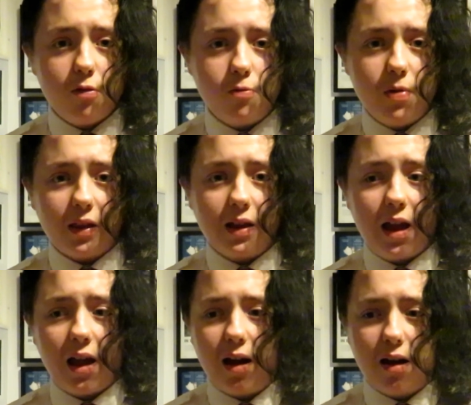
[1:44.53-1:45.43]

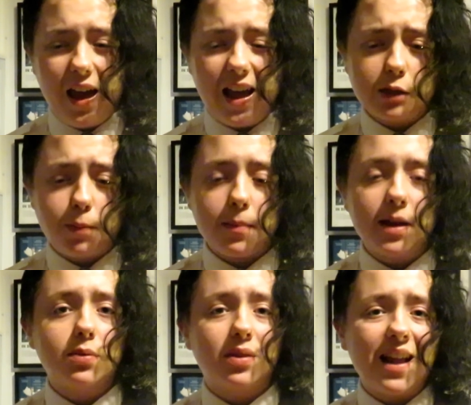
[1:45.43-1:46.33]
Really
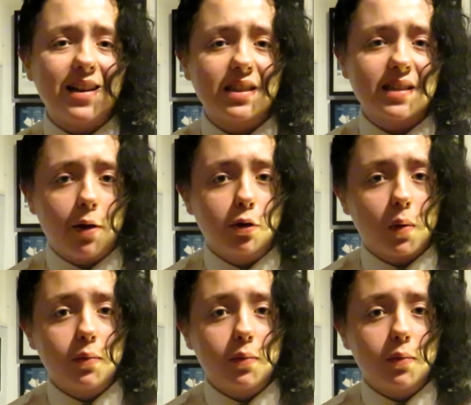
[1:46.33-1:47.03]
experimented with indie styles,